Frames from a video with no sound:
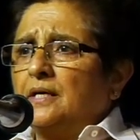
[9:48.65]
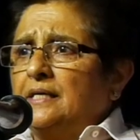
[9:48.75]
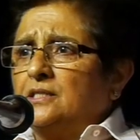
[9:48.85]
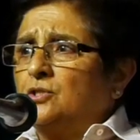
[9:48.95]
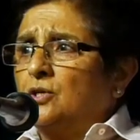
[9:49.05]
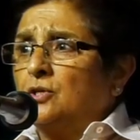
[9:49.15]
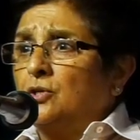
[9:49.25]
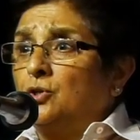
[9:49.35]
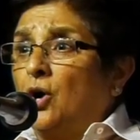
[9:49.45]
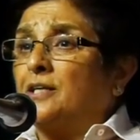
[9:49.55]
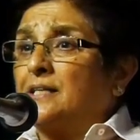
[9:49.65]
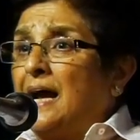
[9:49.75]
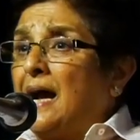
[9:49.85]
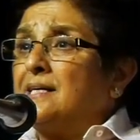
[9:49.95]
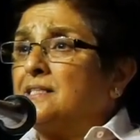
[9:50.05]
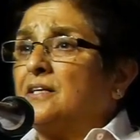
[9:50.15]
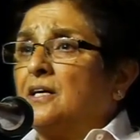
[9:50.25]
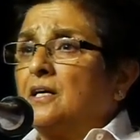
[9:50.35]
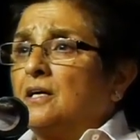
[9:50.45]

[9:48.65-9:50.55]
is not as